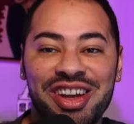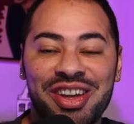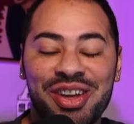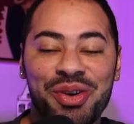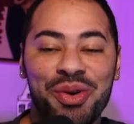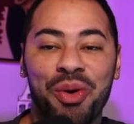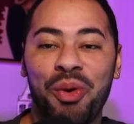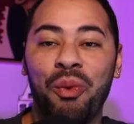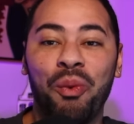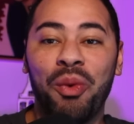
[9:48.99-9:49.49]

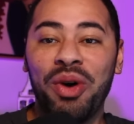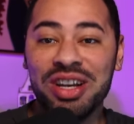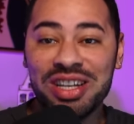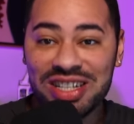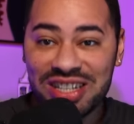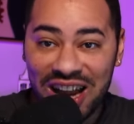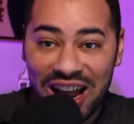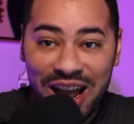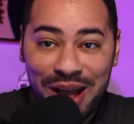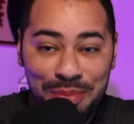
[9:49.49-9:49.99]
One
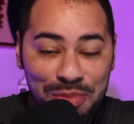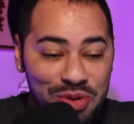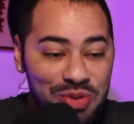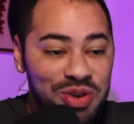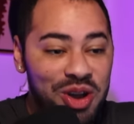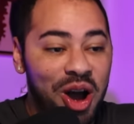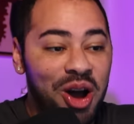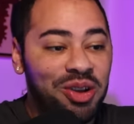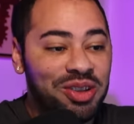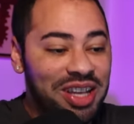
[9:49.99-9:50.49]
time you
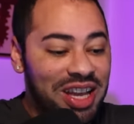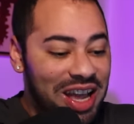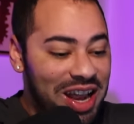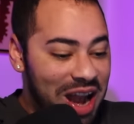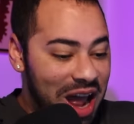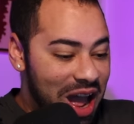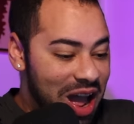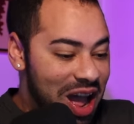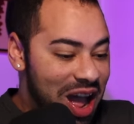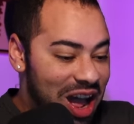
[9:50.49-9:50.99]
called it
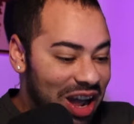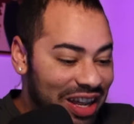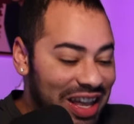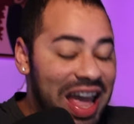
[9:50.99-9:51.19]
a